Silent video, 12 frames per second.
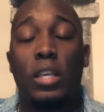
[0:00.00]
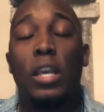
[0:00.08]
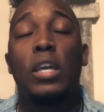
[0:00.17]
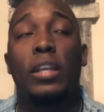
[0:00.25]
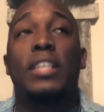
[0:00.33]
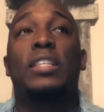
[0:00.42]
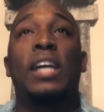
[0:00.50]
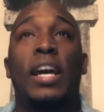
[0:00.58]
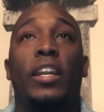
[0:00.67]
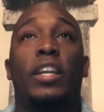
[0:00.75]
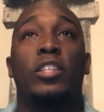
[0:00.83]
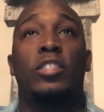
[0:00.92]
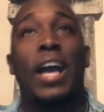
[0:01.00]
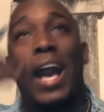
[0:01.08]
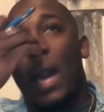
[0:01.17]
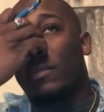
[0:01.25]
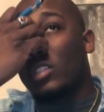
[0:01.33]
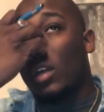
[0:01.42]
that's kind of their
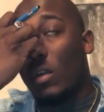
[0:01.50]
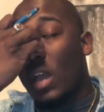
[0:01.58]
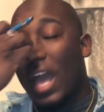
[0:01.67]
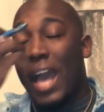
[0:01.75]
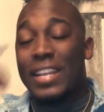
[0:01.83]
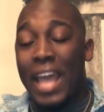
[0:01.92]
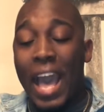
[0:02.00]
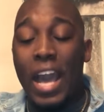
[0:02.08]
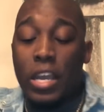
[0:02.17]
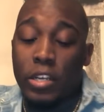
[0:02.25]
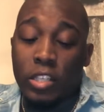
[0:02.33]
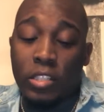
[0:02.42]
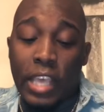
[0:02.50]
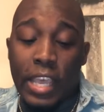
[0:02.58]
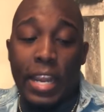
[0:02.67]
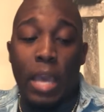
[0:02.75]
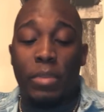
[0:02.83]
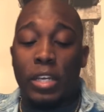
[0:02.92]
job. So I
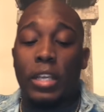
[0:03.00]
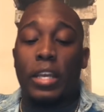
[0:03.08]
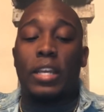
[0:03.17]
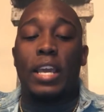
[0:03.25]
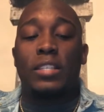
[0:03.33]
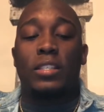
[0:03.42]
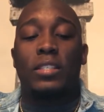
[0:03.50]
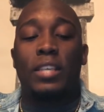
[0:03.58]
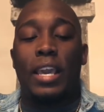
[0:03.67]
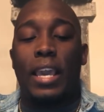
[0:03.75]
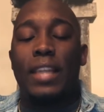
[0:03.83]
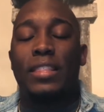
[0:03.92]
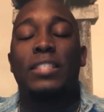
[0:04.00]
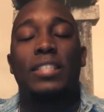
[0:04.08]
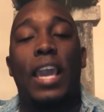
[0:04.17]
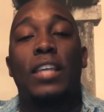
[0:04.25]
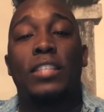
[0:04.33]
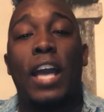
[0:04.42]
understand that. But then at the
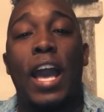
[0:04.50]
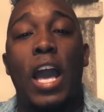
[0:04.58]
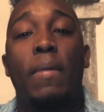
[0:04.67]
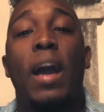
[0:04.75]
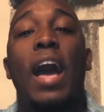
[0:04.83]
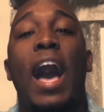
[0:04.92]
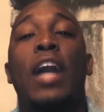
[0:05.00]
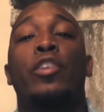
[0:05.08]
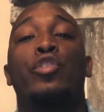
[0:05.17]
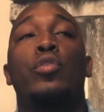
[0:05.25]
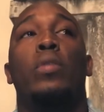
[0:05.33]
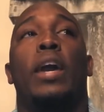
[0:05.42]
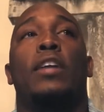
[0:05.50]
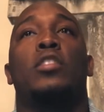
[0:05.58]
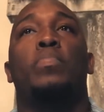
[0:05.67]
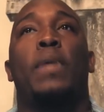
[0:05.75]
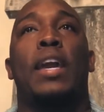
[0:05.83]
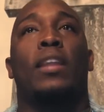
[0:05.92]
same time, I do
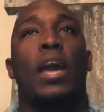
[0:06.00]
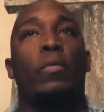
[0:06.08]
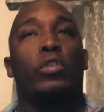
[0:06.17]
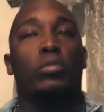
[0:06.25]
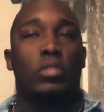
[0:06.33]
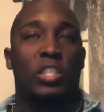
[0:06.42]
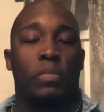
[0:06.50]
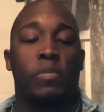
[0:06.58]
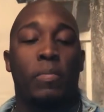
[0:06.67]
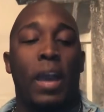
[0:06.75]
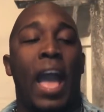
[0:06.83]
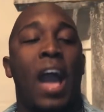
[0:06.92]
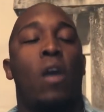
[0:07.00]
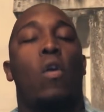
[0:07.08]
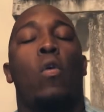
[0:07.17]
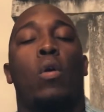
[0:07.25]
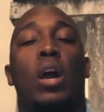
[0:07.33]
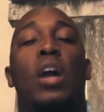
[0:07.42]
expect, like, when you see people
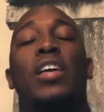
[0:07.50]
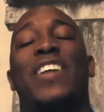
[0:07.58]
out or if